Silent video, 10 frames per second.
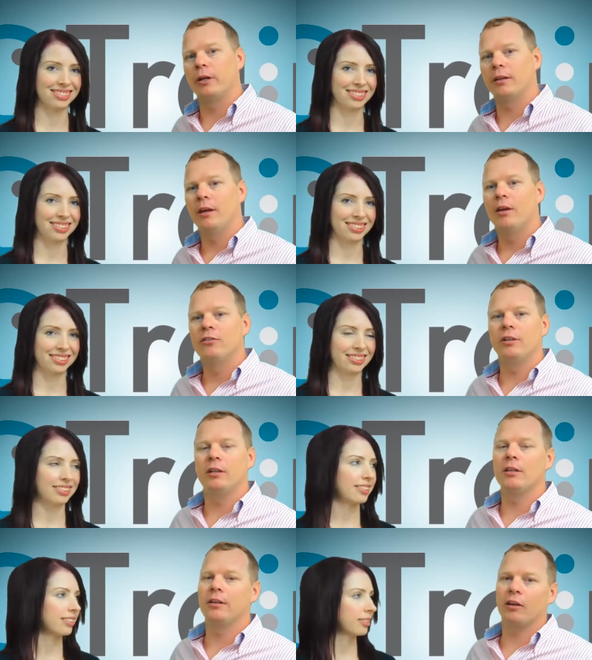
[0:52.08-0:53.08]
Speaker 1: drink,
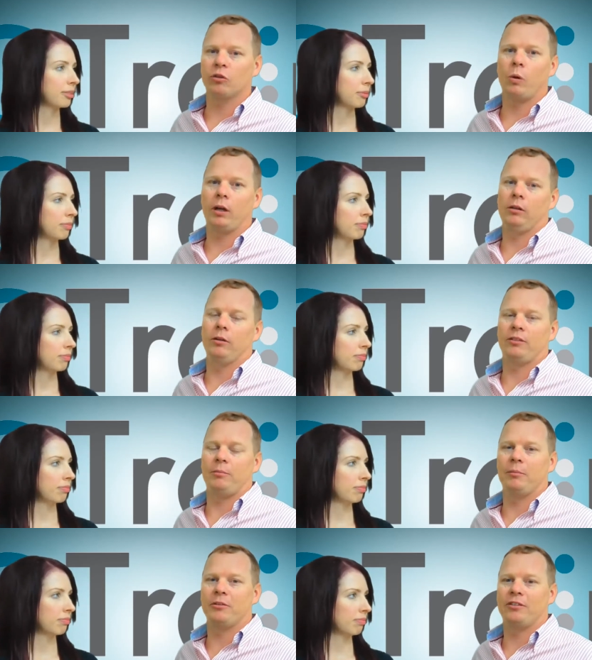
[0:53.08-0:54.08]
sit at your desk, 1 o'clock,
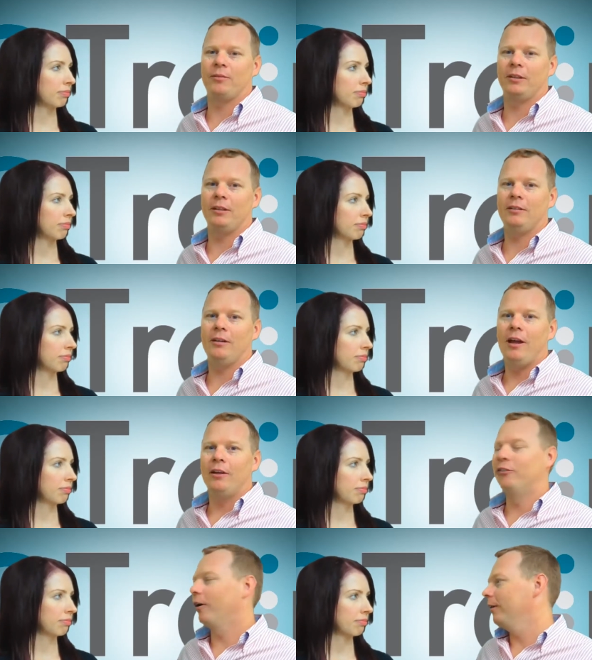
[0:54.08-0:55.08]
September 17,
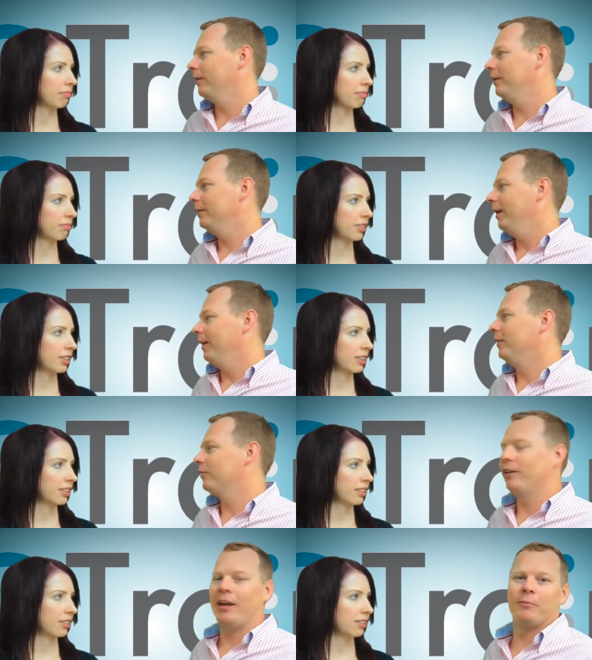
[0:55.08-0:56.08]
dial in,
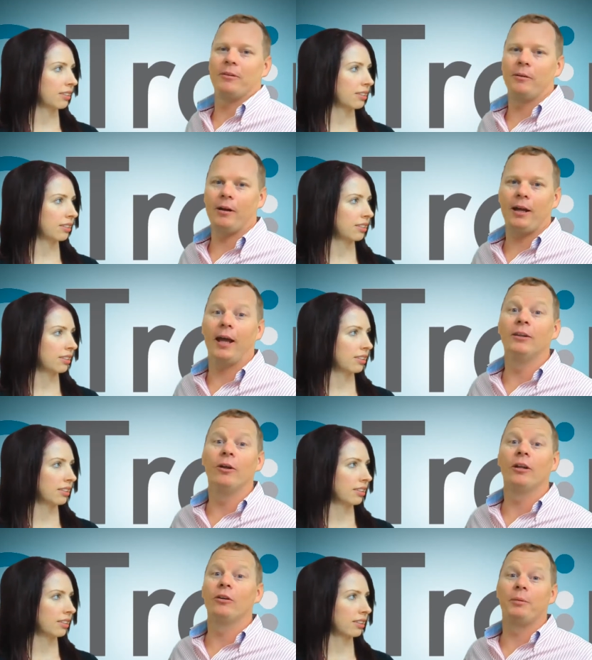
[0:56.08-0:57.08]
listen to Emma and I,
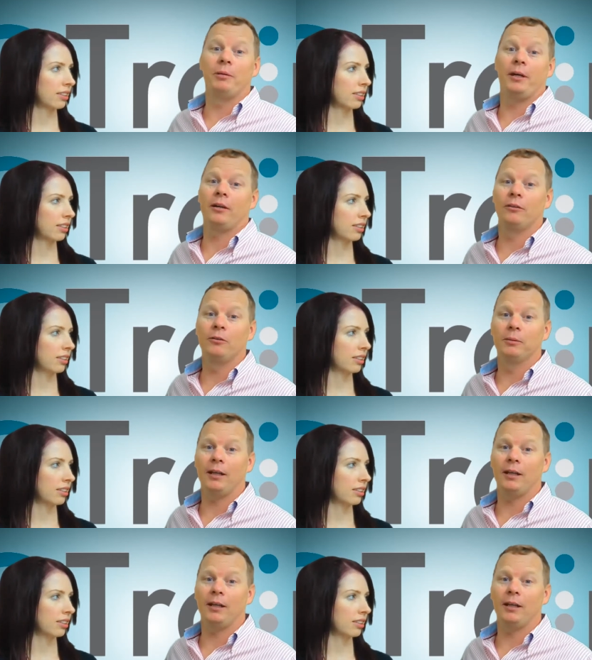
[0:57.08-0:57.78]
and learn a little bit about Google.